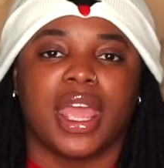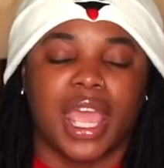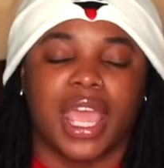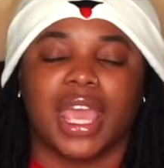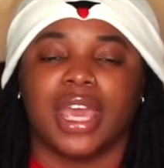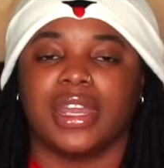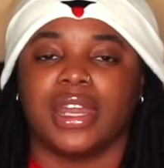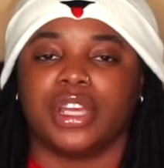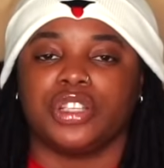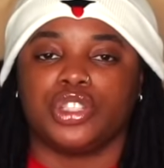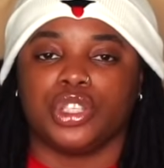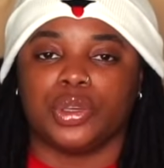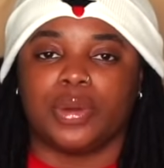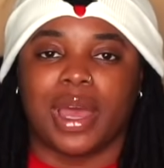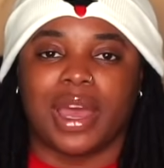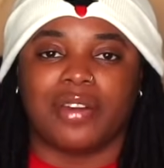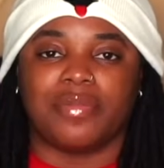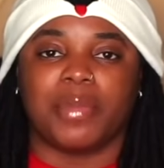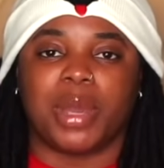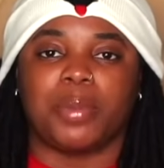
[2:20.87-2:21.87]
And I do
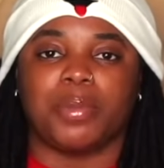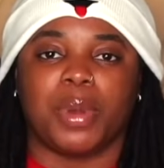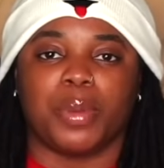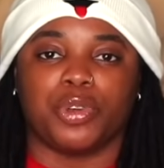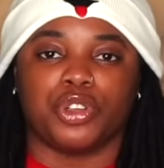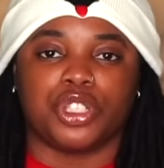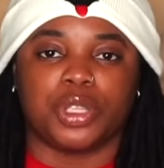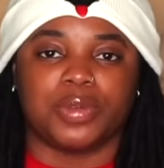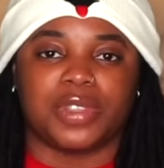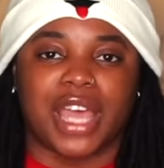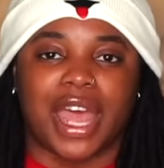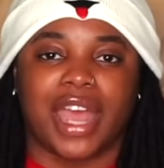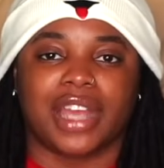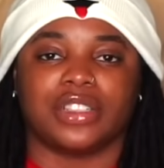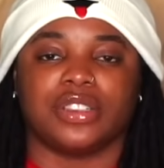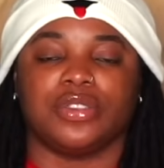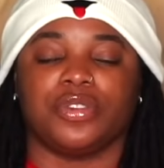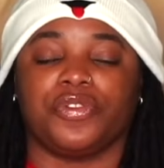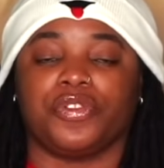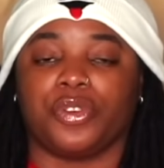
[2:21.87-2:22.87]
have my memberships
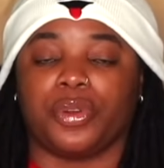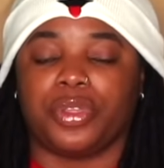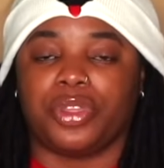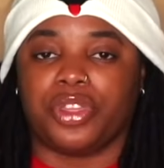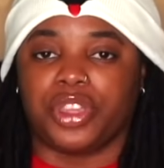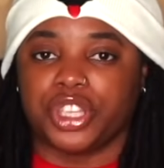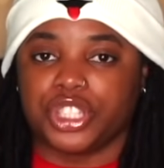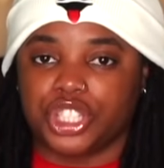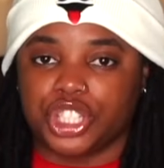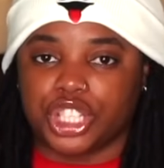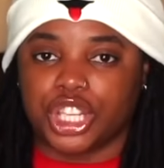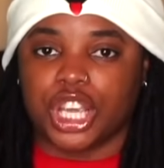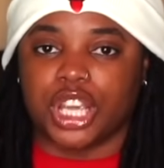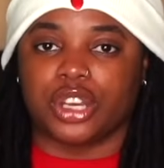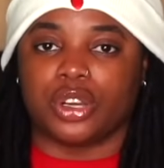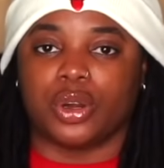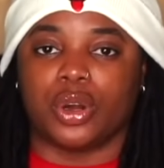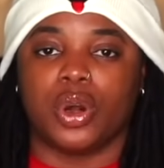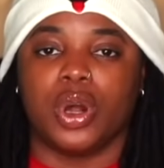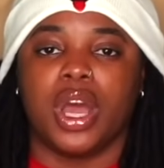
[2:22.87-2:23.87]
active for this
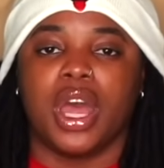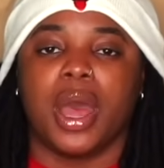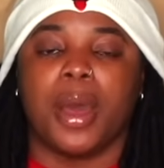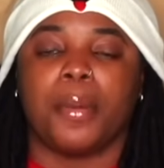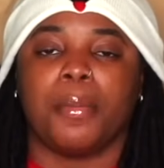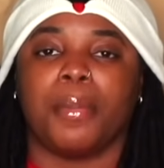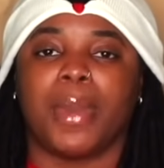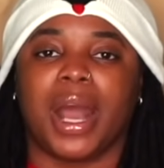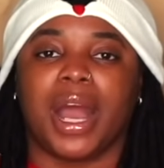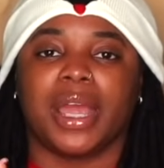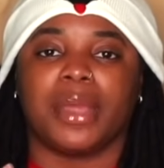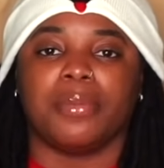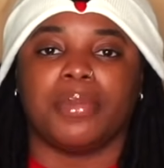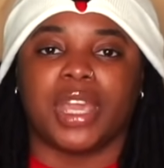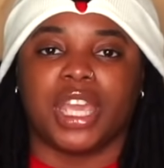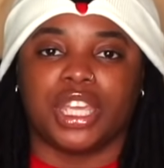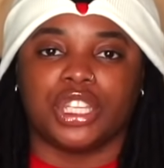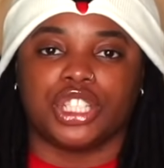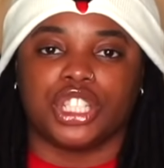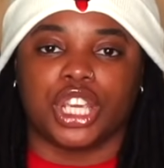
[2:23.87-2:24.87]
channel, my
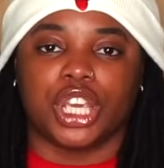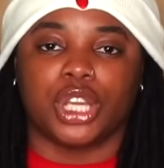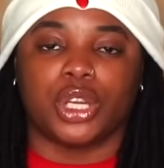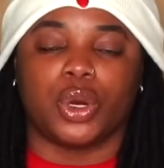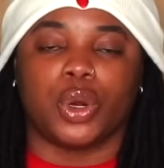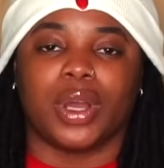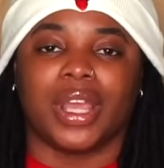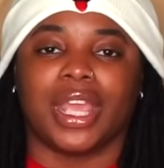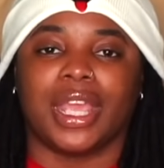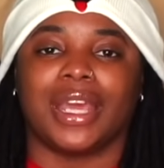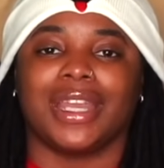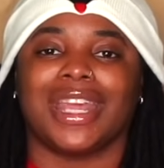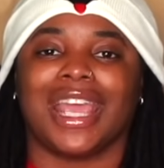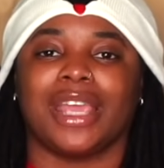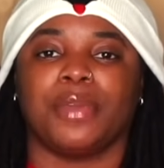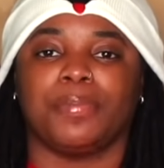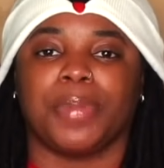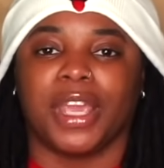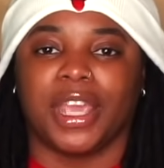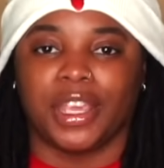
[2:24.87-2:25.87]
main channel, and
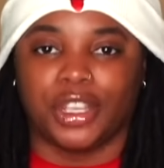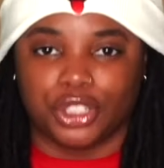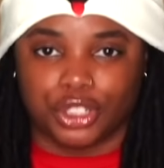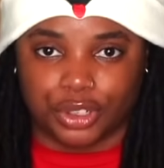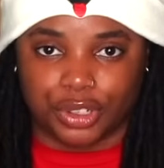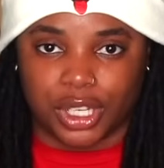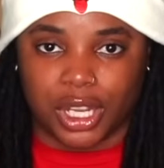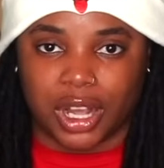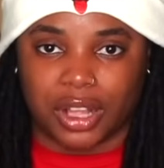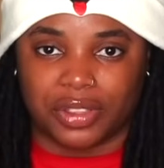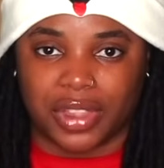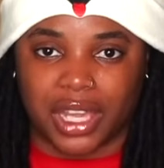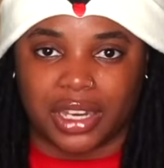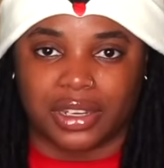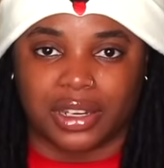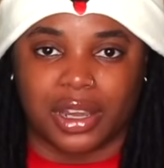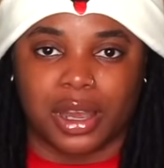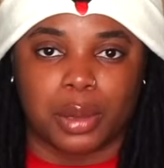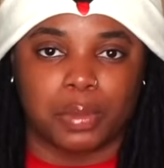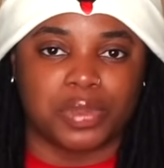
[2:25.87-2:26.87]
a Patreon that
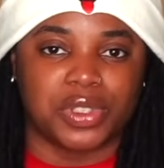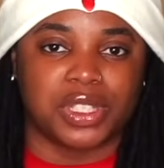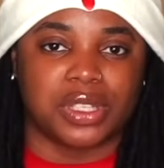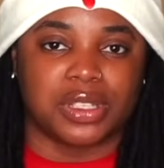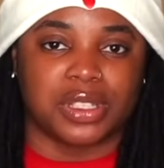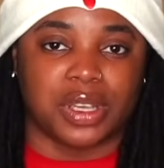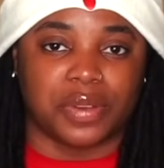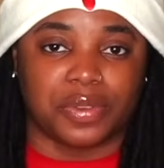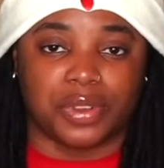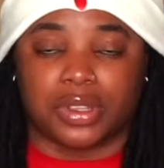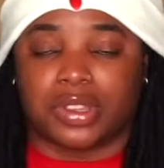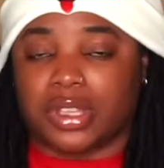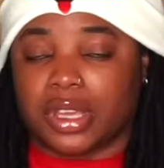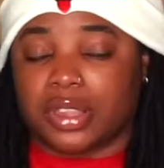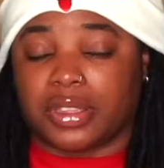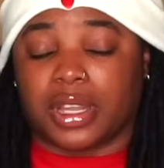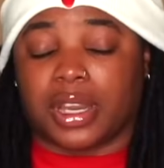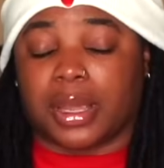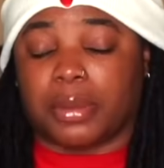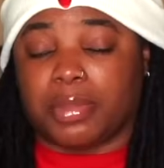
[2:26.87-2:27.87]
encompasses
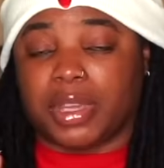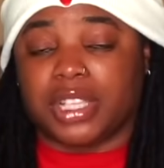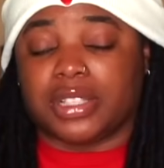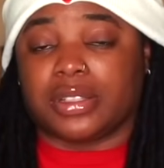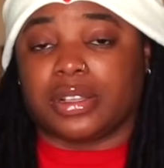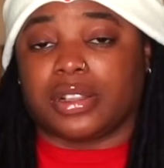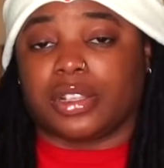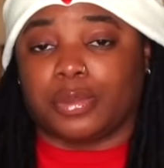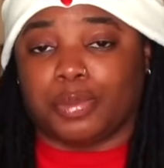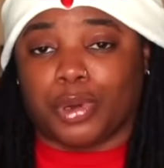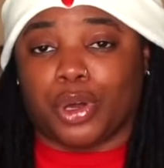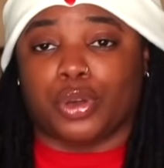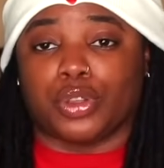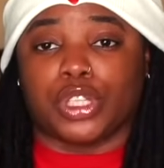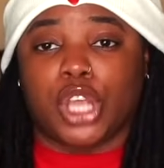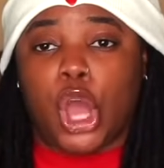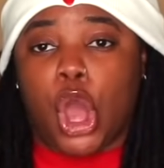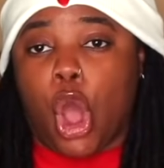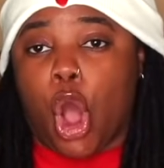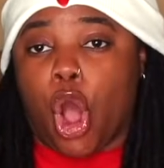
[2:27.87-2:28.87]
everything that I basically
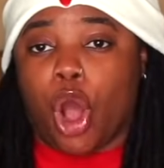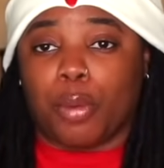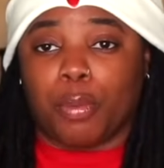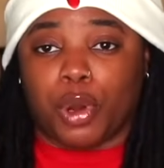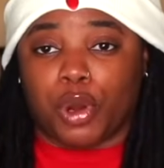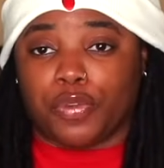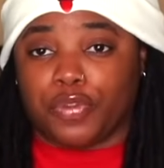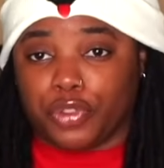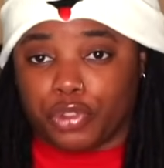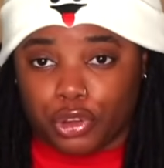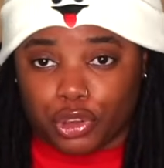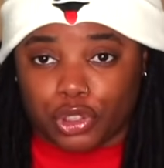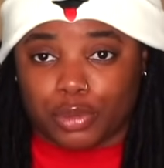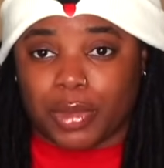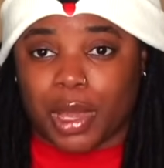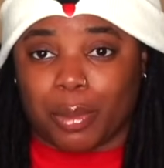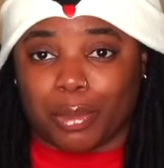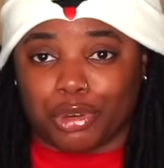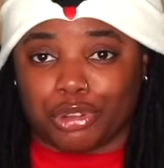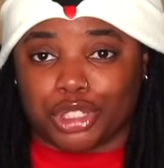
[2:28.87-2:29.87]
post on both of those
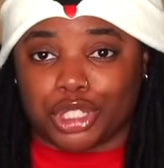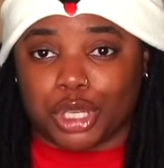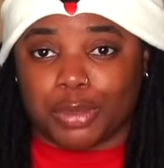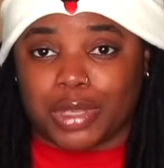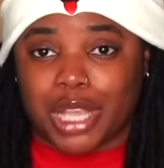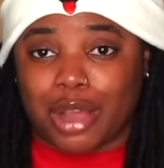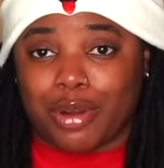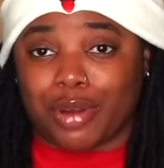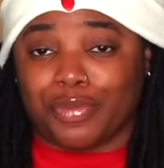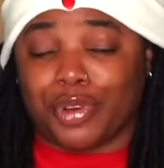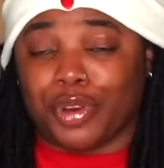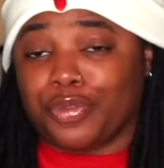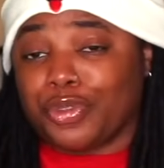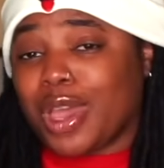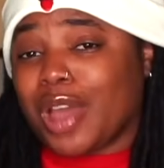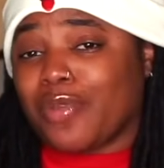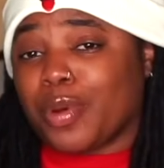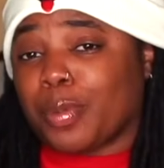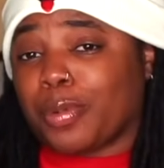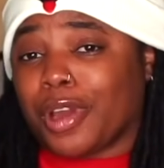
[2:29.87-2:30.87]
memberships. However, if
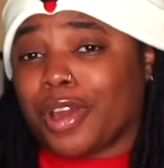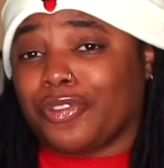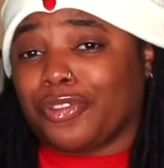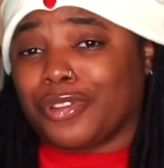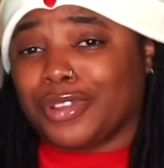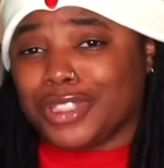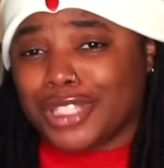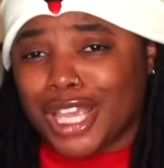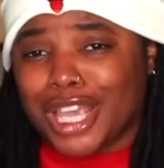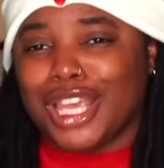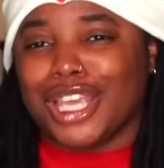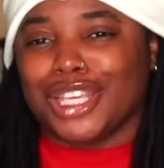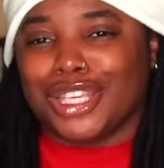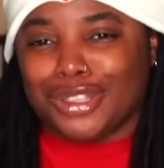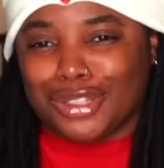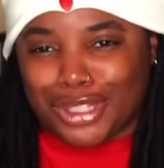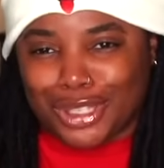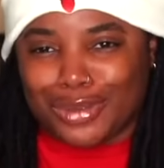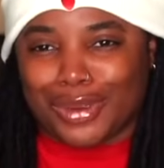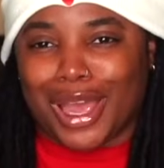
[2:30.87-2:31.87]
you have a preference,
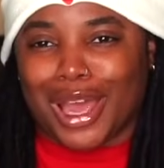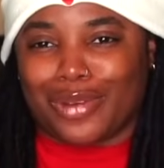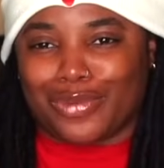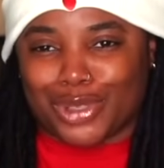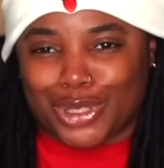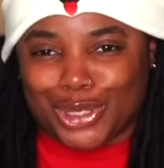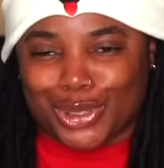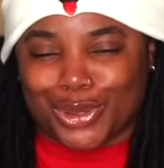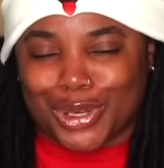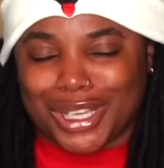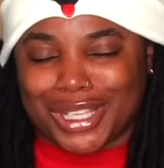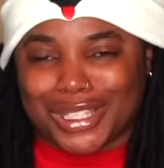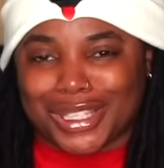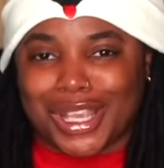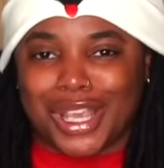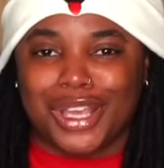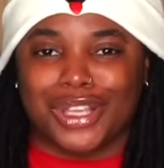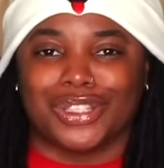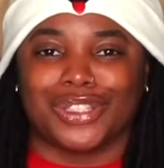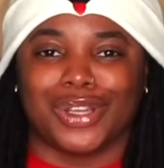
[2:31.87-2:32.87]
you do have a choice.
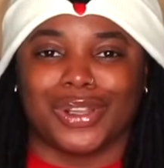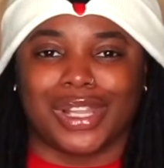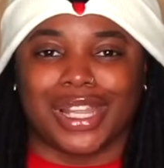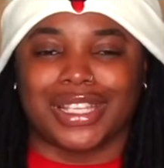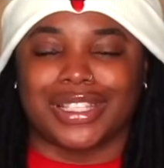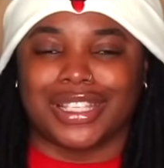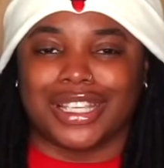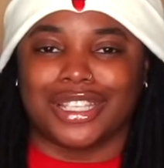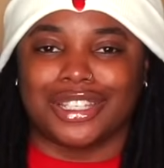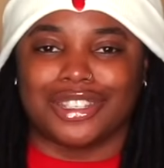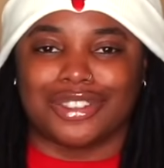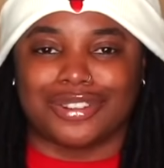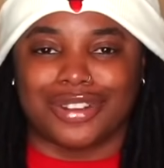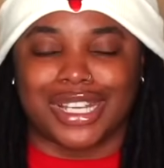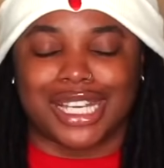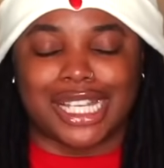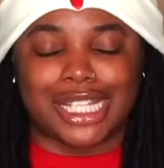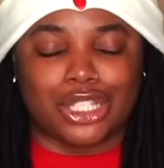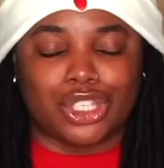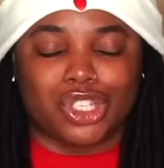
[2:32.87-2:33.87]
So let's get
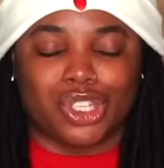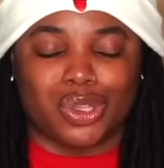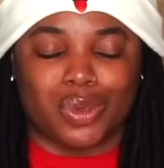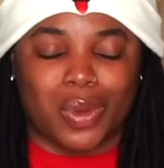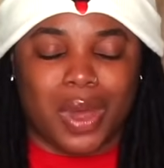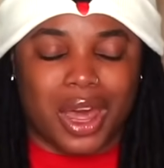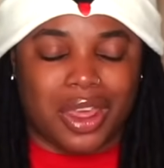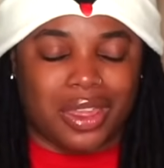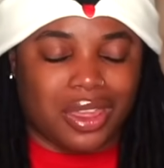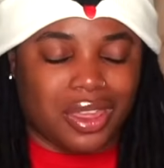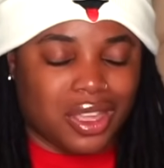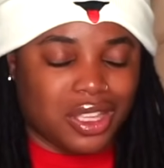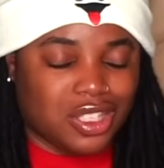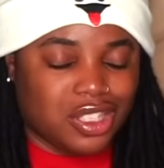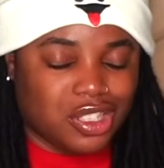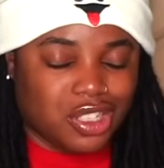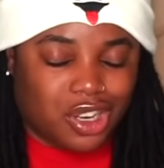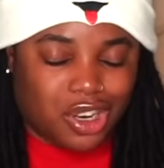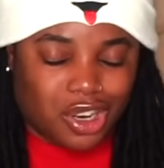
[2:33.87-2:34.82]
straight into this